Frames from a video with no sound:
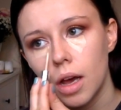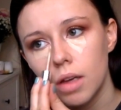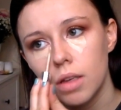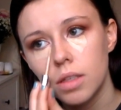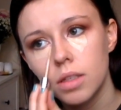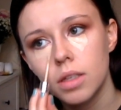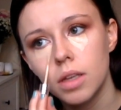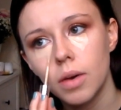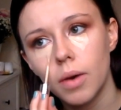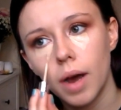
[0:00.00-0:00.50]

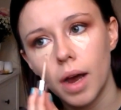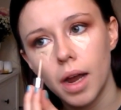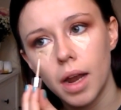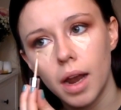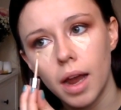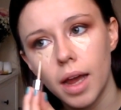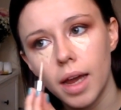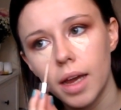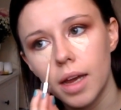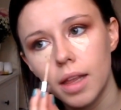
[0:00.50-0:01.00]
So I
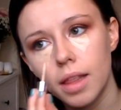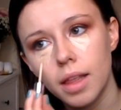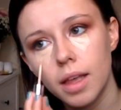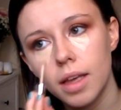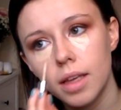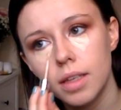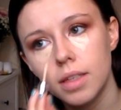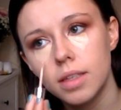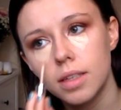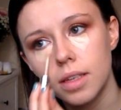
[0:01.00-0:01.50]
like
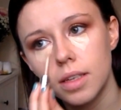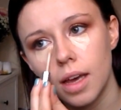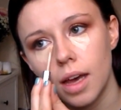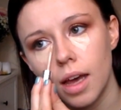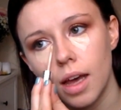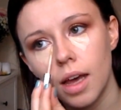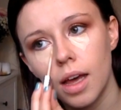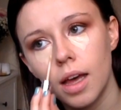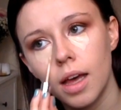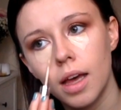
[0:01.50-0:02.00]
this.
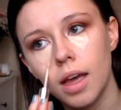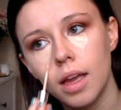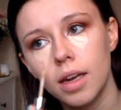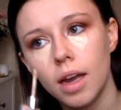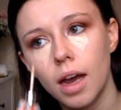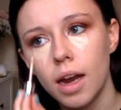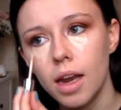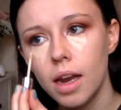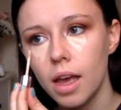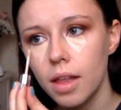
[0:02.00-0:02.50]
And
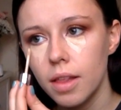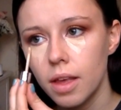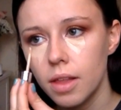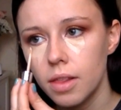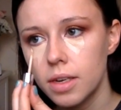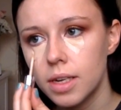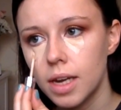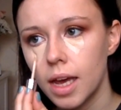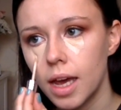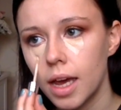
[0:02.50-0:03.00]
I learned the other
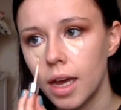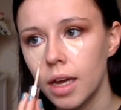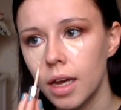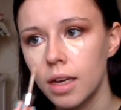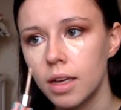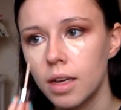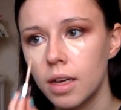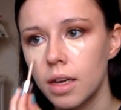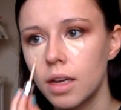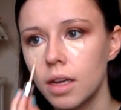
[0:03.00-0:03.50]
day
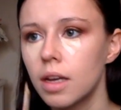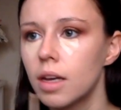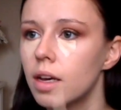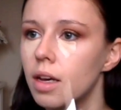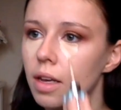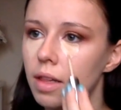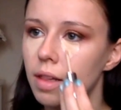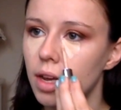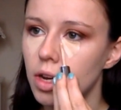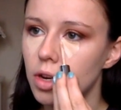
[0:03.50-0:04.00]

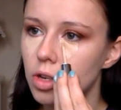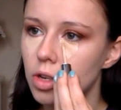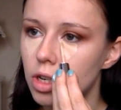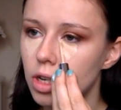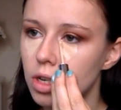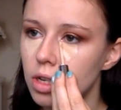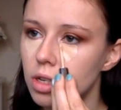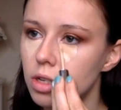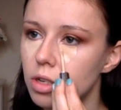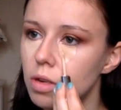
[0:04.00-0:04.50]
that you
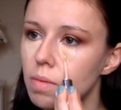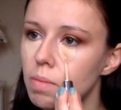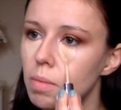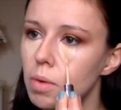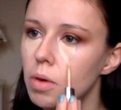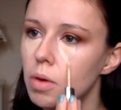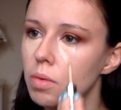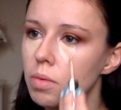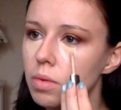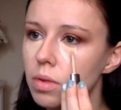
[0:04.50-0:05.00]
shouldn't do
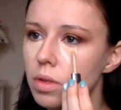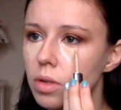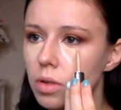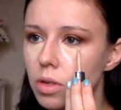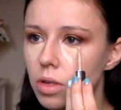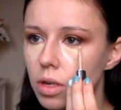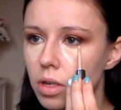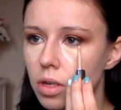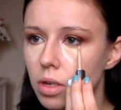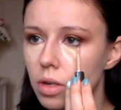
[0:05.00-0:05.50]
moons, you
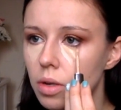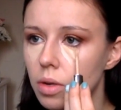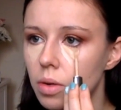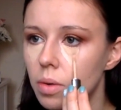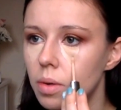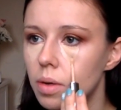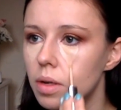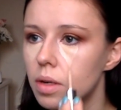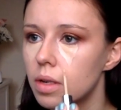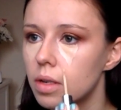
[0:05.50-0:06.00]
should
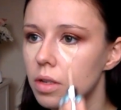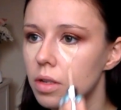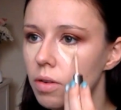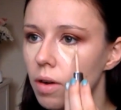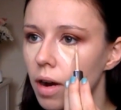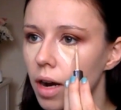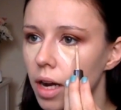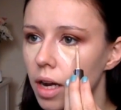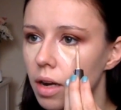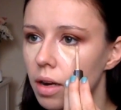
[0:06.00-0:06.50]
do
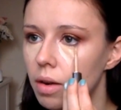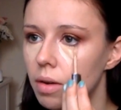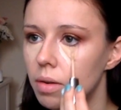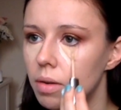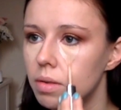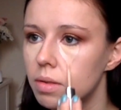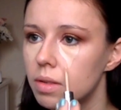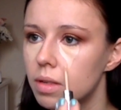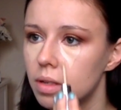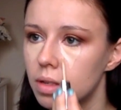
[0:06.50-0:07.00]

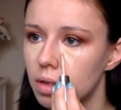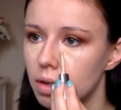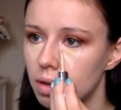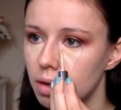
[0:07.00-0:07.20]
triangles.